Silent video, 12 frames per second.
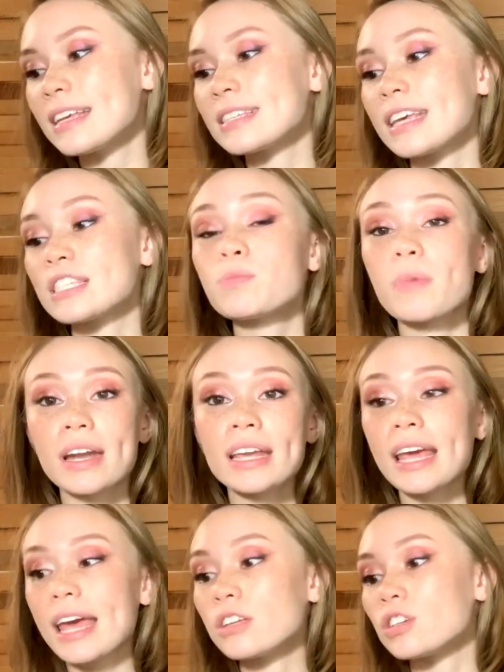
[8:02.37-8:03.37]
is a
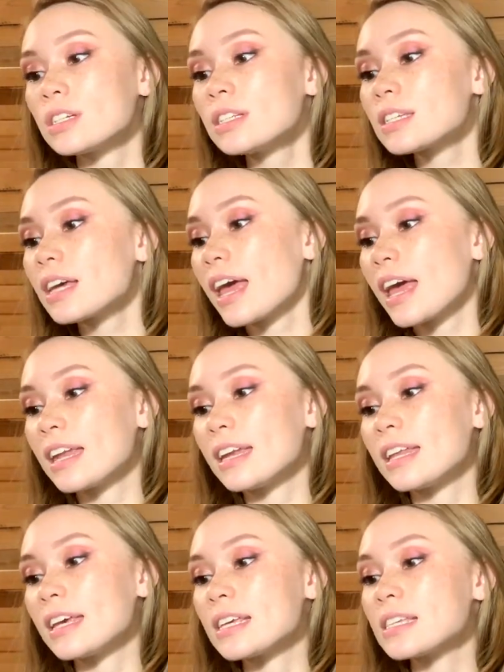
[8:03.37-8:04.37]
spreading agent, and
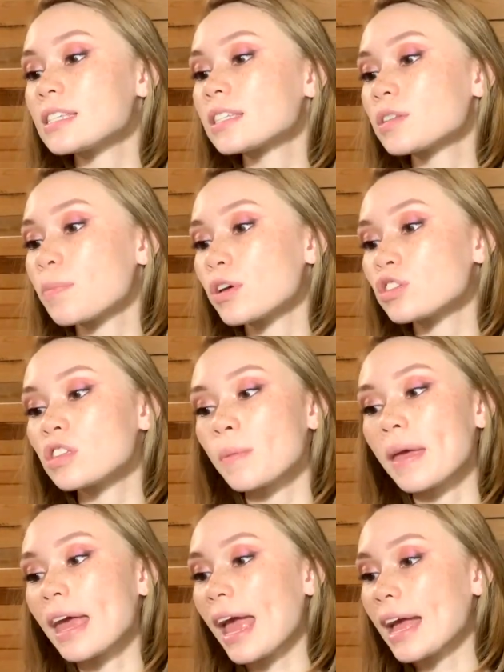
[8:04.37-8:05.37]
it is supposed to
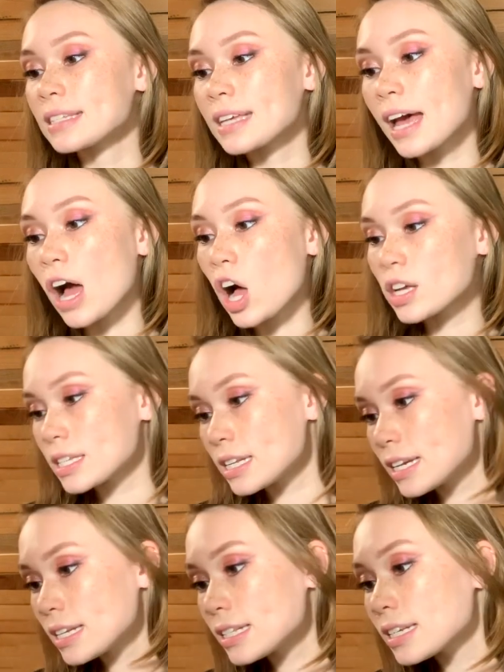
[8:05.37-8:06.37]
be
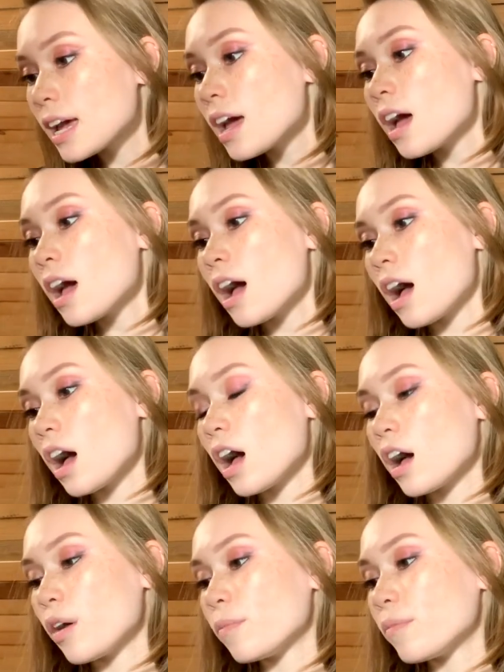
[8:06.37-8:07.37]
antioxidant,
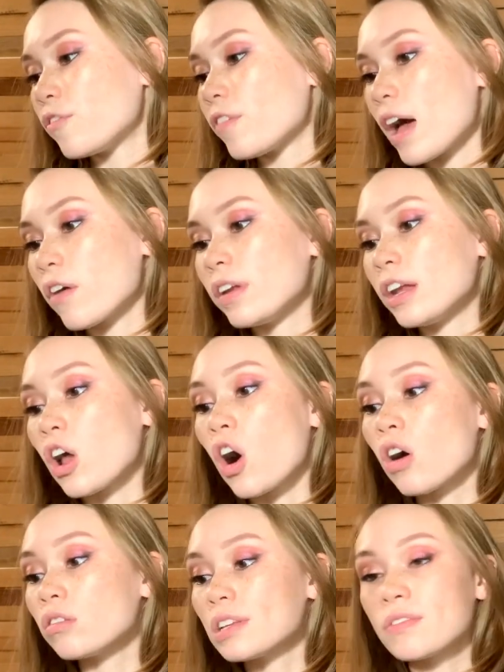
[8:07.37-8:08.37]
found in
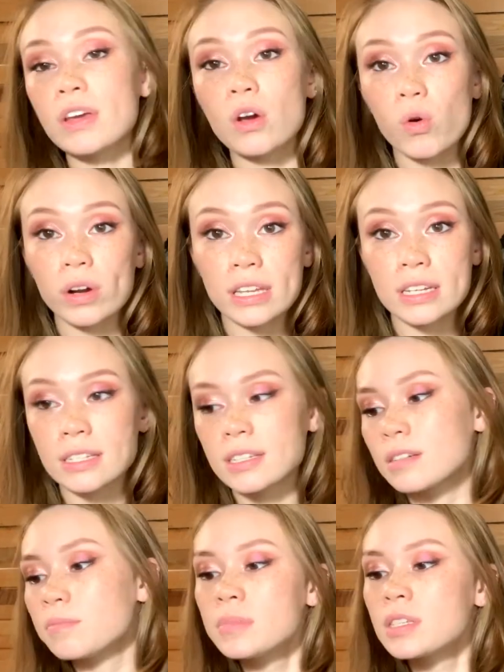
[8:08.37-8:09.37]
all living
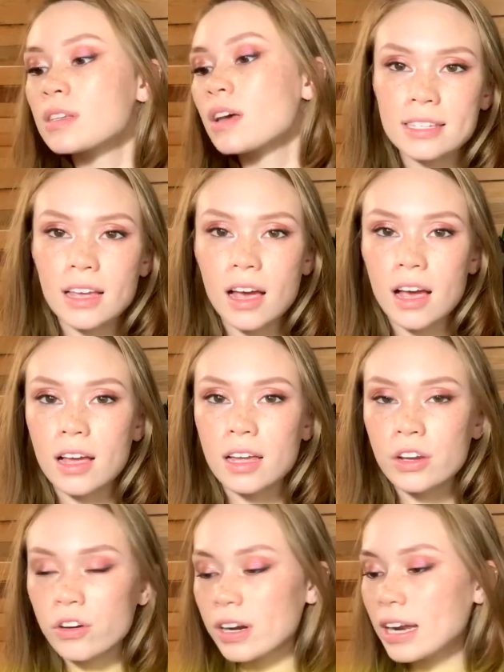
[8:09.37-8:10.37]
organisms.
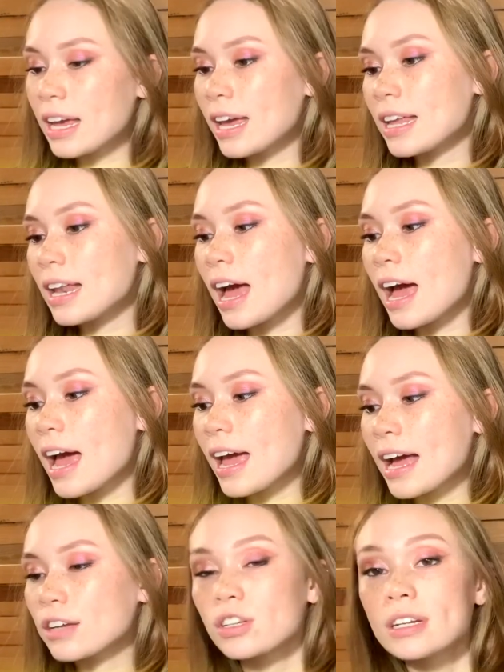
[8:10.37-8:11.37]
Ingredient,
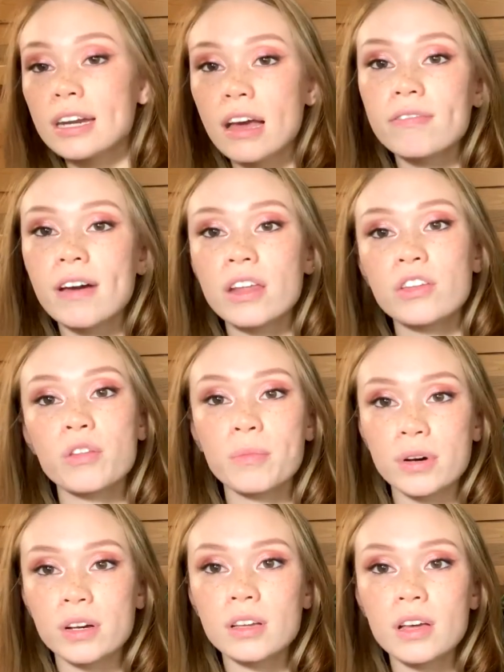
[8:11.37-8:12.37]
I actually did not find in the
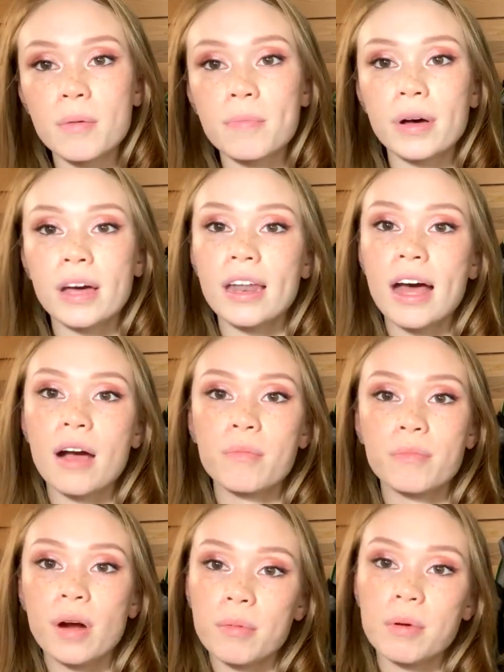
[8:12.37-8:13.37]
book, but
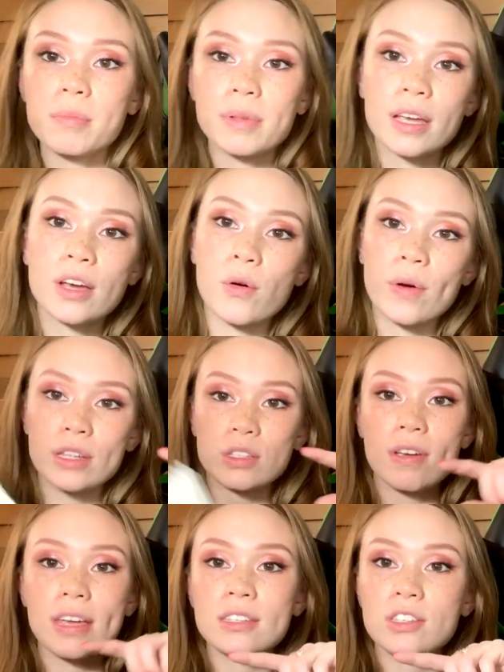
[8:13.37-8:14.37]
I'm probably going
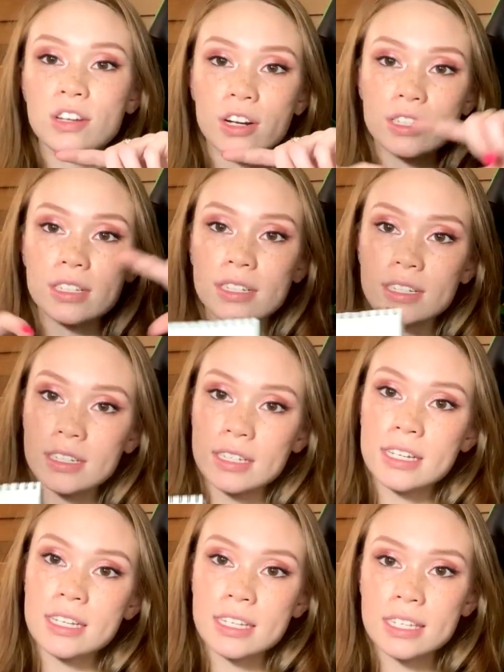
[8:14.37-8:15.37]
to insert
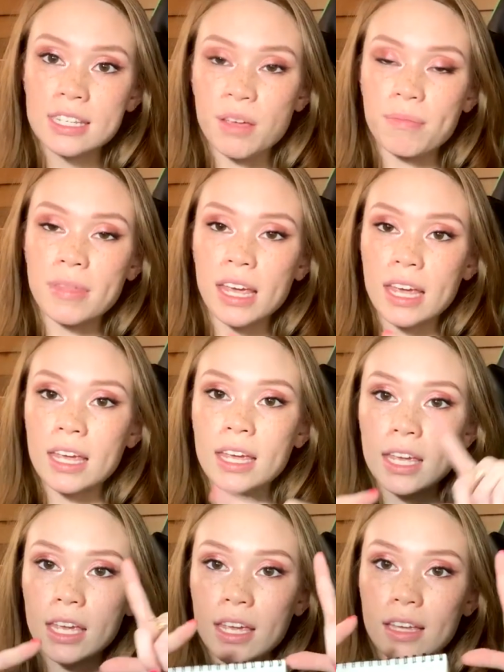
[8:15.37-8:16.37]

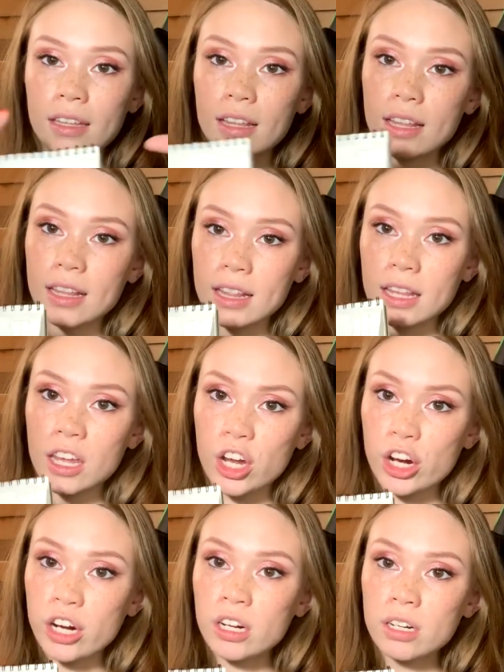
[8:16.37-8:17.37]
something
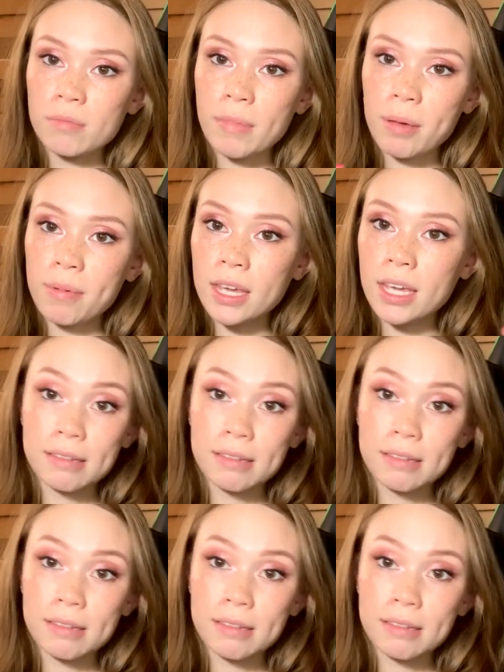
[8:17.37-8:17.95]
here, maybe?